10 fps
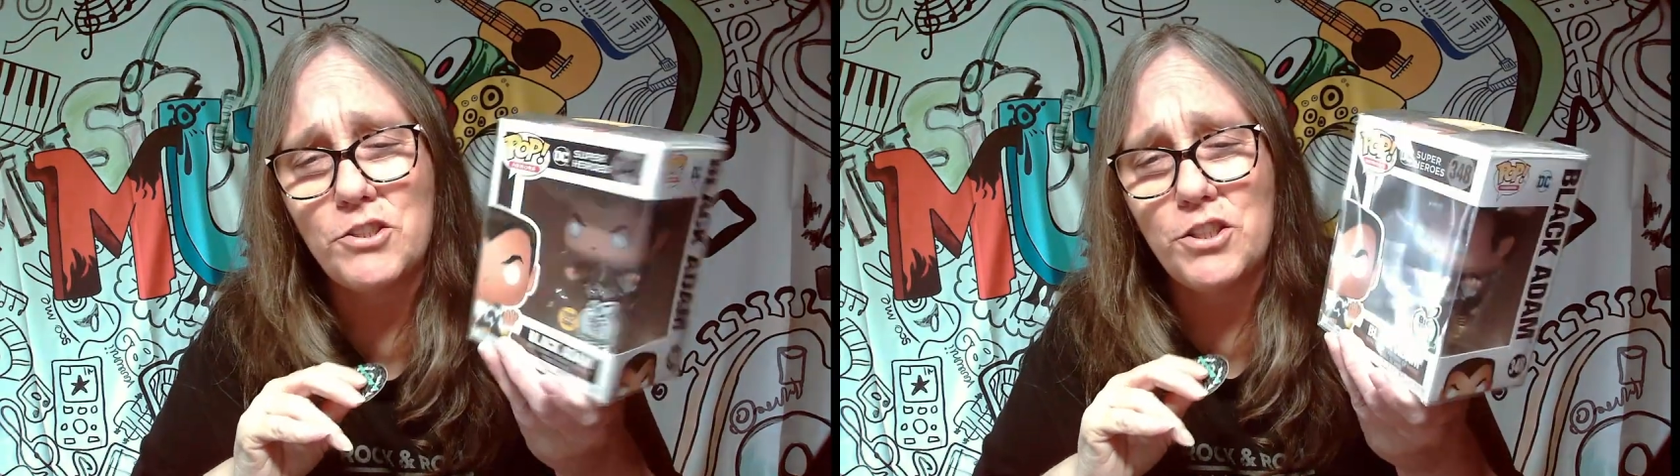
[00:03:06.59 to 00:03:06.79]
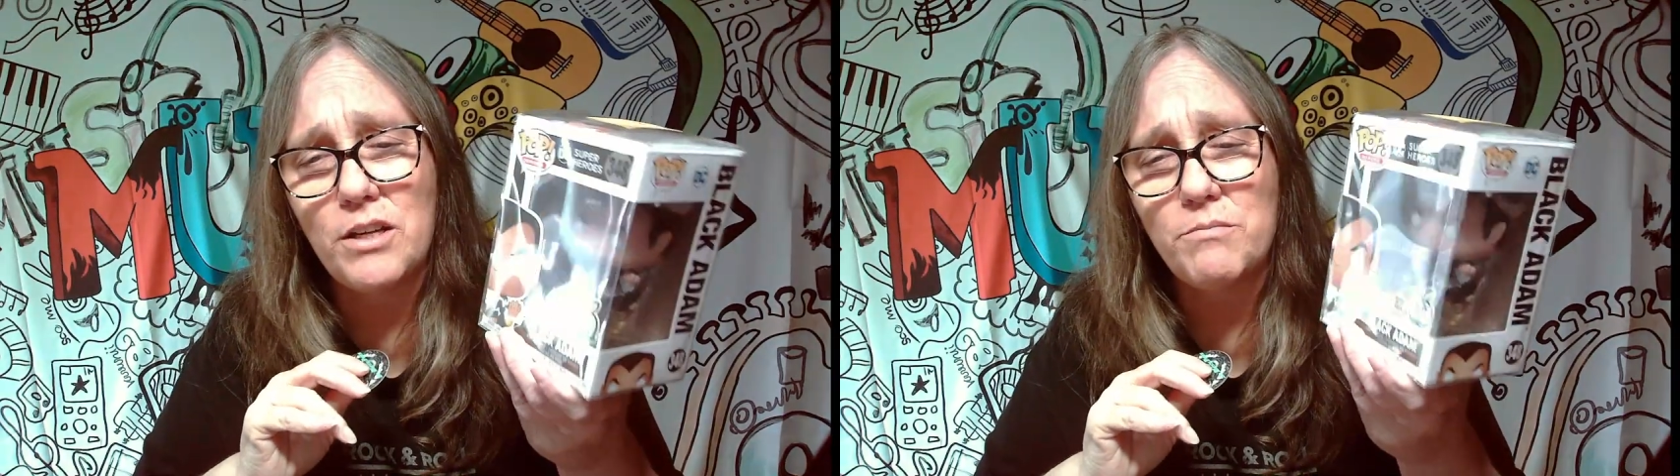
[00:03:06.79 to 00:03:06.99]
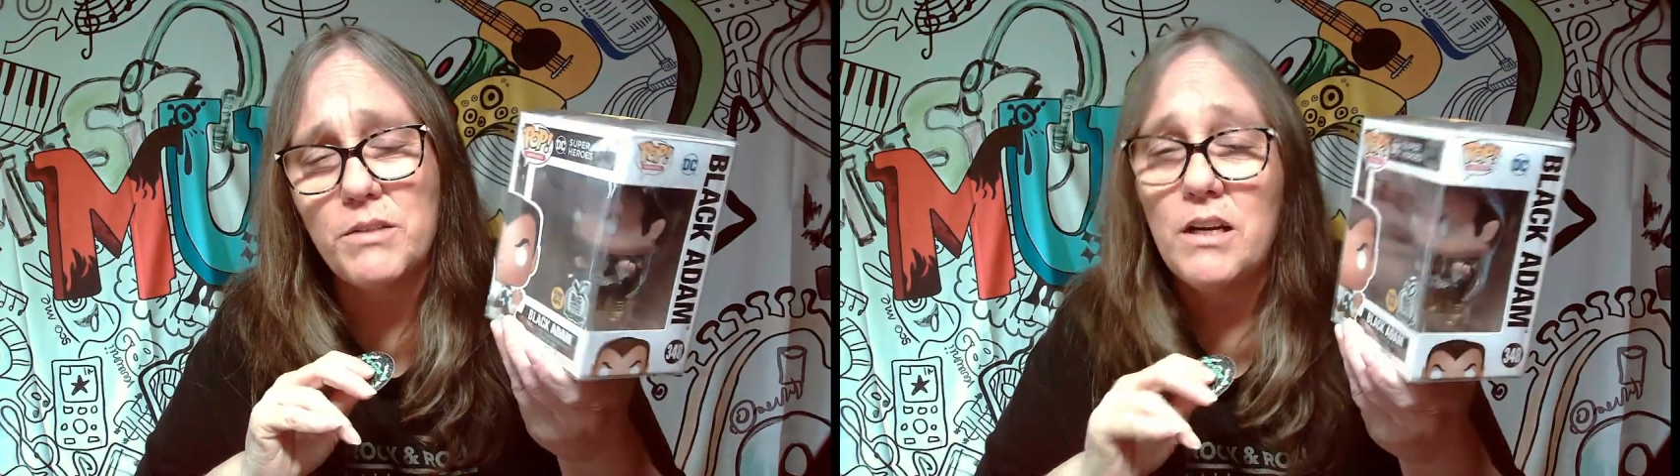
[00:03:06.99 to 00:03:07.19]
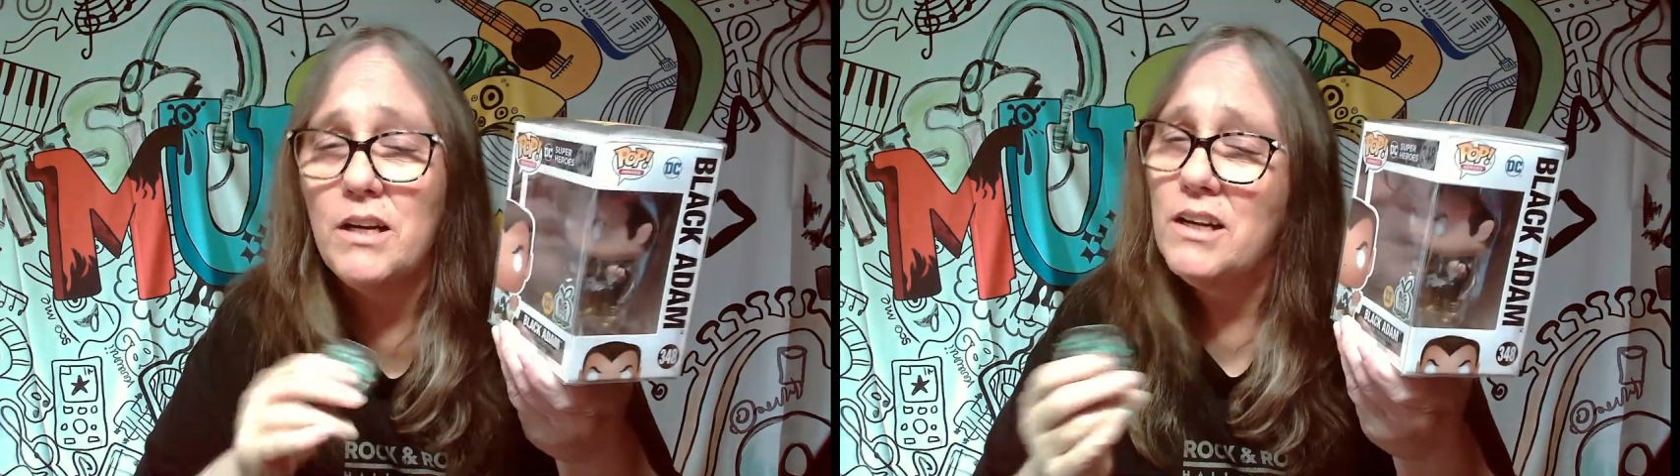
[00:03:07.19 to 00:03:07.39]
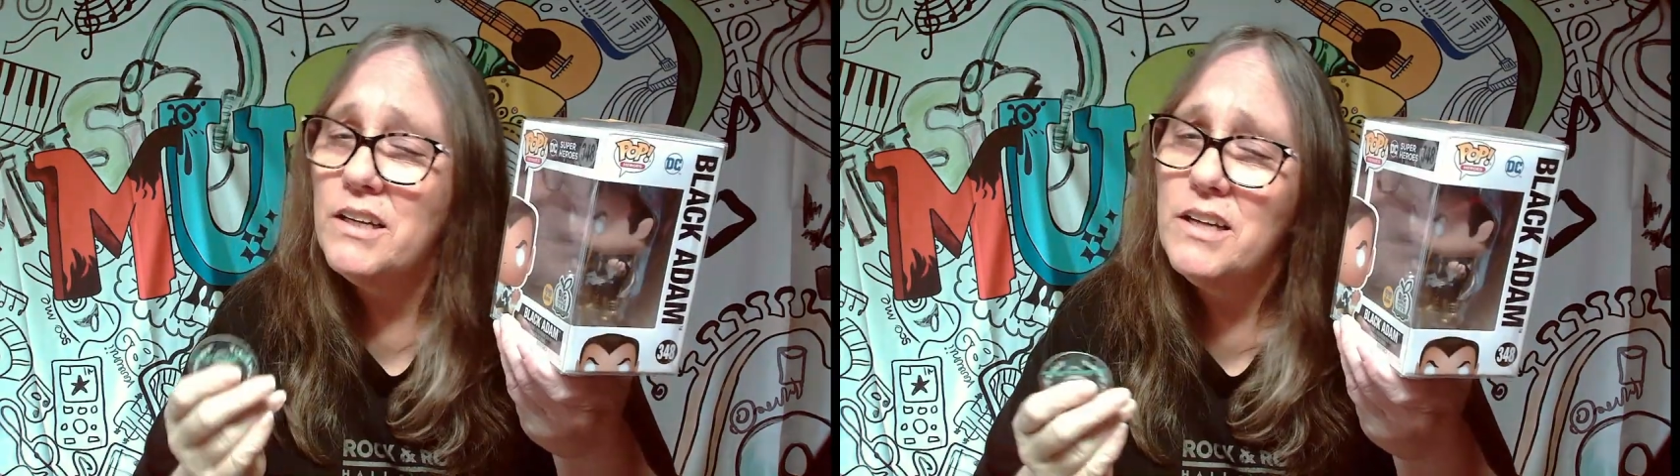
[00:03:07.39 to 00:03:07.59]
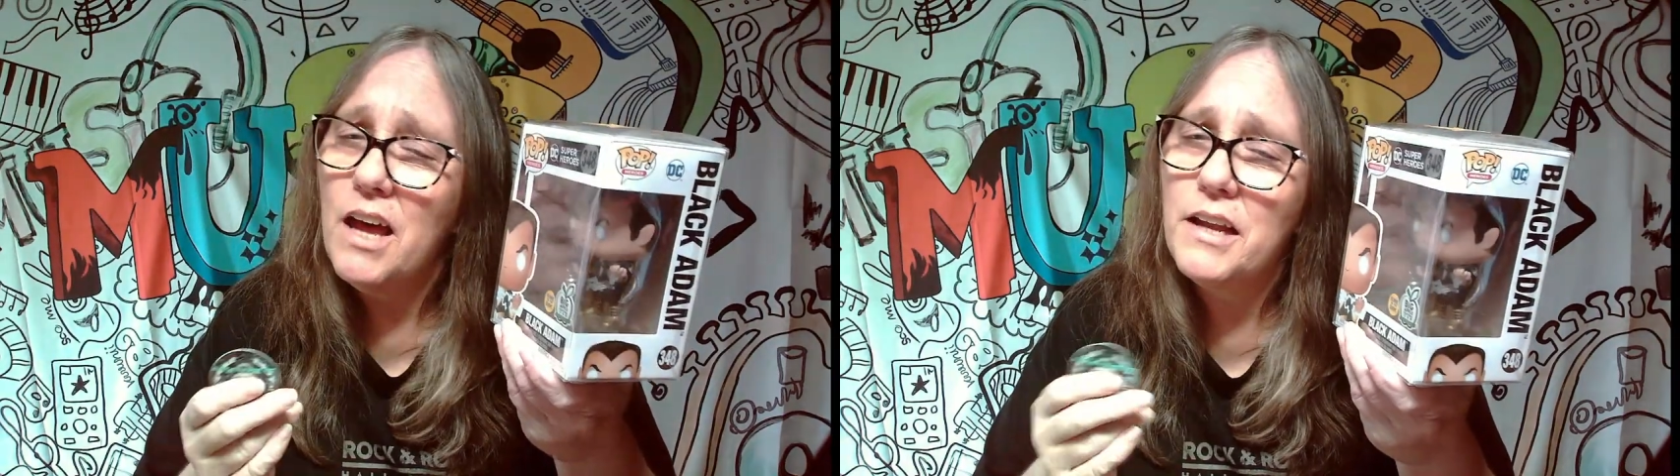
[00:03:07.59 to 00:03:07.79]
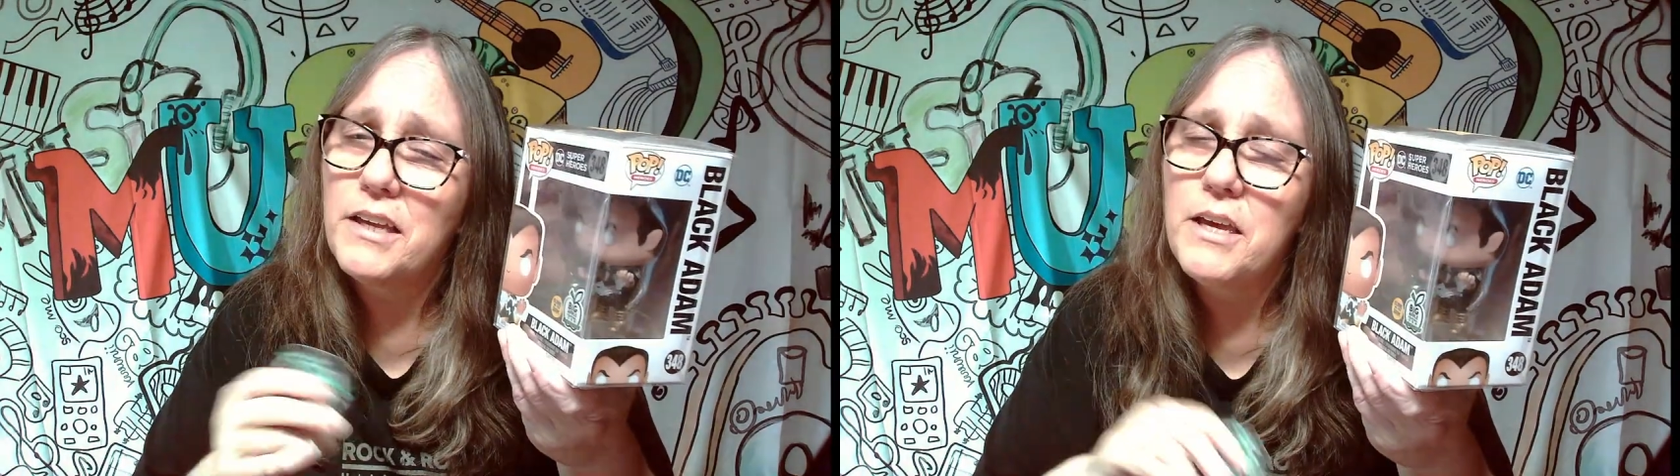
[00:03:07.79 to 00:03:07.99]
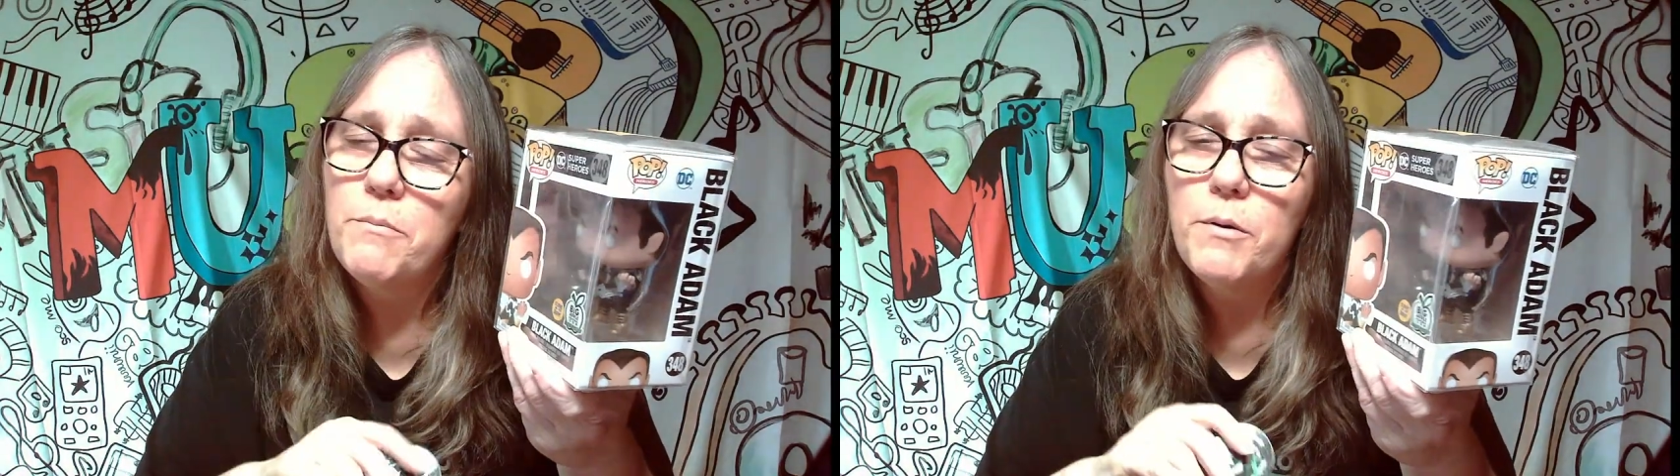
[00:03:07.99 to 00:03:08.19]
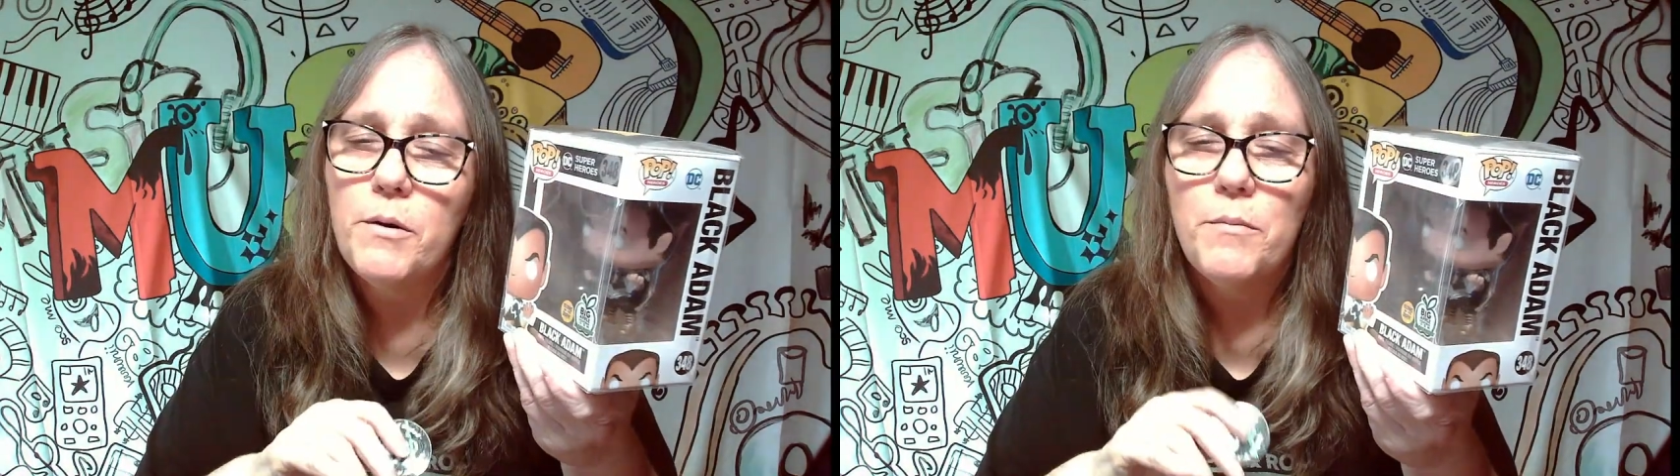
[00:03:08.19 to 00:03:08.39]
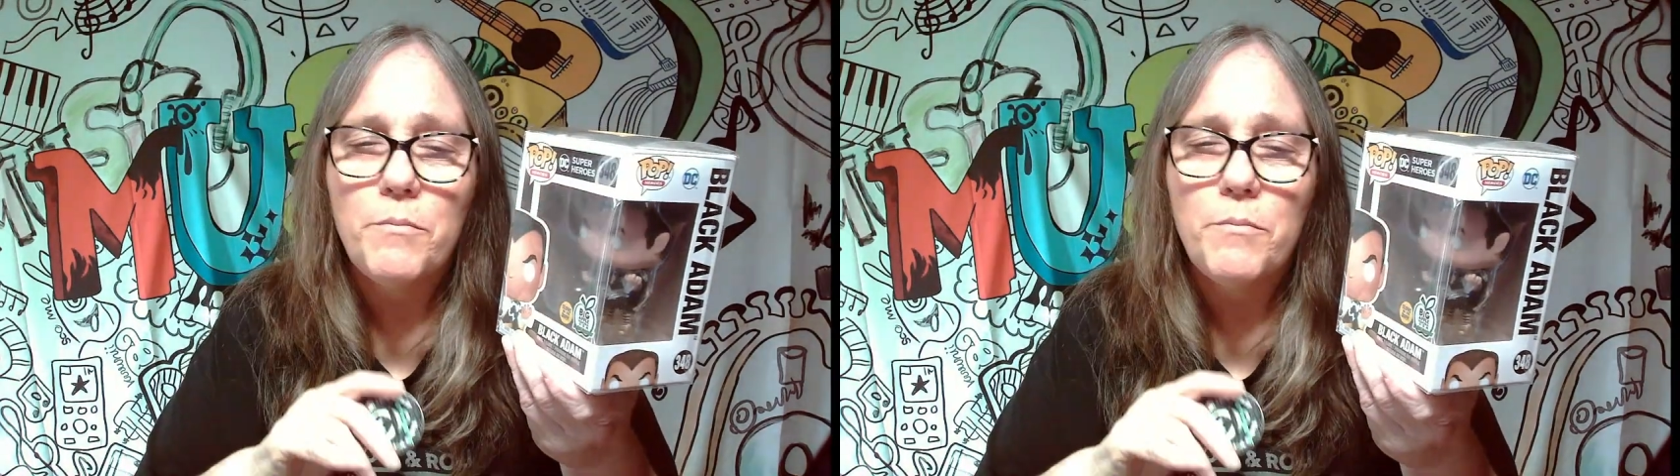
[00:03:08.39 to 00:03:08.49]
shipped. Not a keeper,